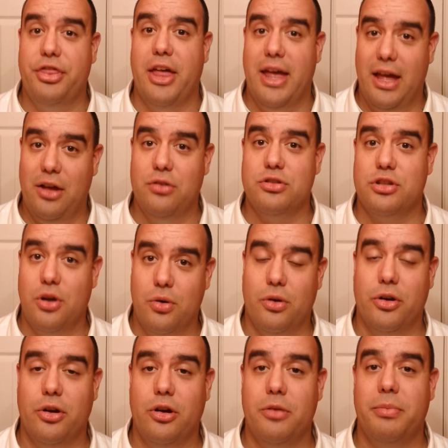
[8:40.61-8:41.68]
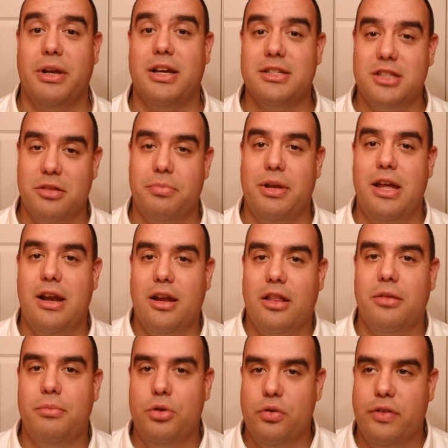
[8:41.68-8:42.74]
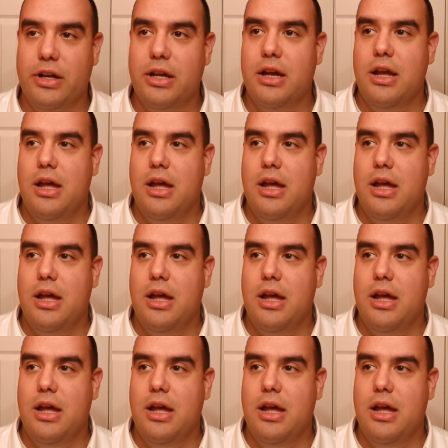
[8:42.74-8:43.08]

the hell's going on. Because at the beginning of the movie,